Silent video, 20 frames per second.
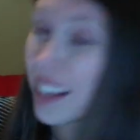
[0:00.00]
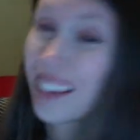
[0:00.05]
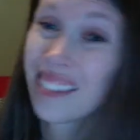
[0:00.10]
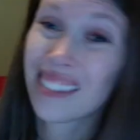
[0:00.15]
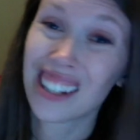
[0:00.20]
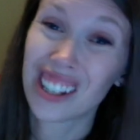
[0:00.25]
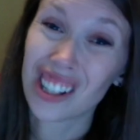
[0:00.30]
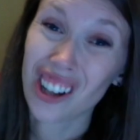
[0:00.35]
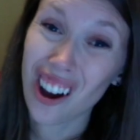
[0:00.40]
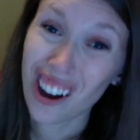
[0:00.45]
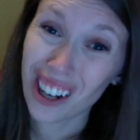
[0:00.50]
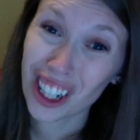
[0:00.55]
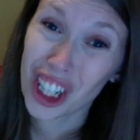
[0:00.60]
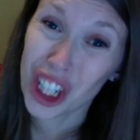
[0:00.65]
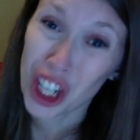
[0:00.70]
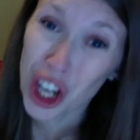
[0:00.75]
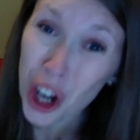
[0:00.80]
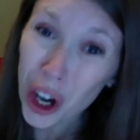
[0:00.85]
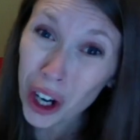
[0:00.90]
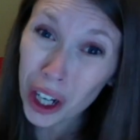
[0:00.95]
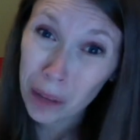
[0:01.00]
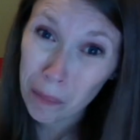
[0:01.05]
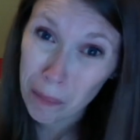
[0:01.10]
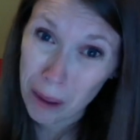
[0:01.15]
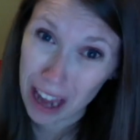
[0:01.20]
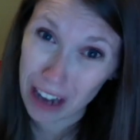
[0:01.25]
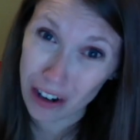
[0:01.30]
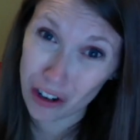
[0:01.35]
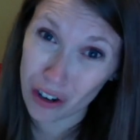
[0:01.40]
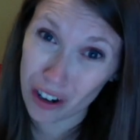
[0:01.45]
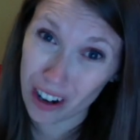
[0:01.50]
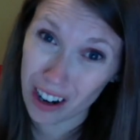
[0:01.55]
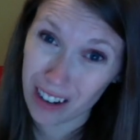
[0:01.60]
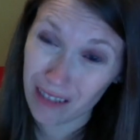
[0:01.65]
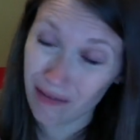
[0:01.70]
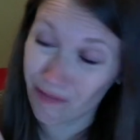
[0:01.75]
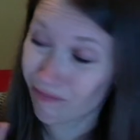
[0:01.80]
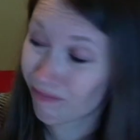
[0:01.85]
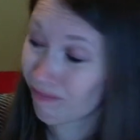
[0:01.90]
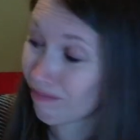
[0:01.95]
The dog took Petra
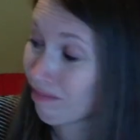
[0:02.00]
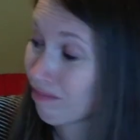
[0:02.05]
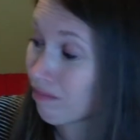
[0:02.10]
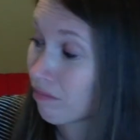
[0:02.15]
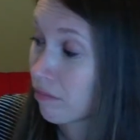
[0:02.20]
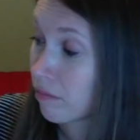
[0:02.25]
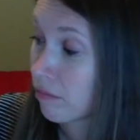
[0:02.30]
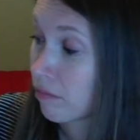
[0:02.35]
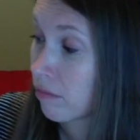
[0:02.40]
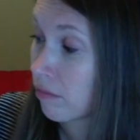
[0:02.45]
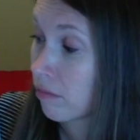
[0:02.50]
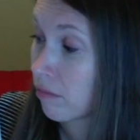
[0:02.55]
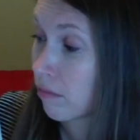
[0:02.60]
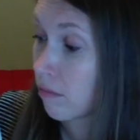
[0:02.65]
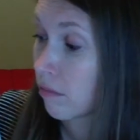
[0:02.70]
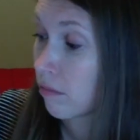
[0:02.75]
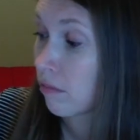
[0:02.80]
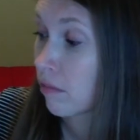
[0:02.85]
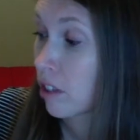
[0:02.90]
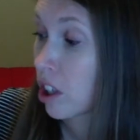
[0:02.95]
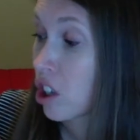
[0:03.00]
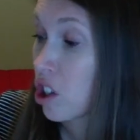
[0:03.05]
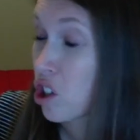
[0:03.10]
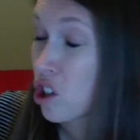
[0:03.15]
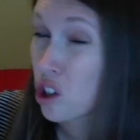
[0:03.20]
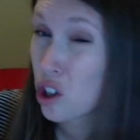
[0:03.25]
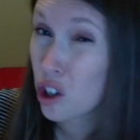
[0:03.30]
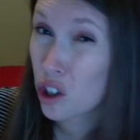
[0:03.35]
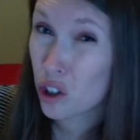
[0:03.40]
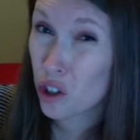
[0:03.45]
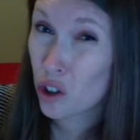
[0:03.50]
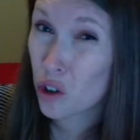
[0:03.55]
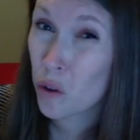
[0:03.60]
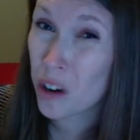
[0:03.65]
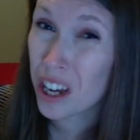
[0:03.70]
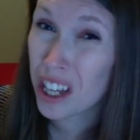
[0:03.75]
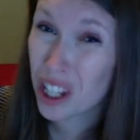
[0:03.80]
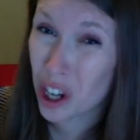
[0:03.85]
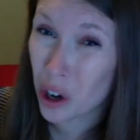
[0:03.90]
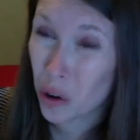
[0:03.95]
to
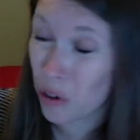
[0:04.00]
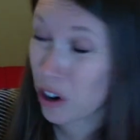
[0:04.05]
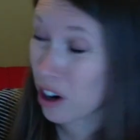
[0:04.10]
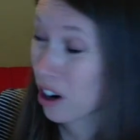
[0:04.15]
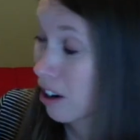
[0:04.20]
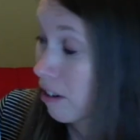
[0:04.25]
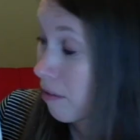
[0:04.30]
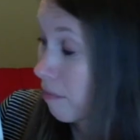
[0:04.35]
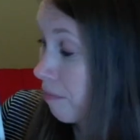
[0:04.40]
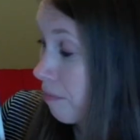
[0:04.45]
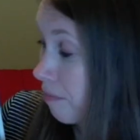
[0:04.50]
his owner,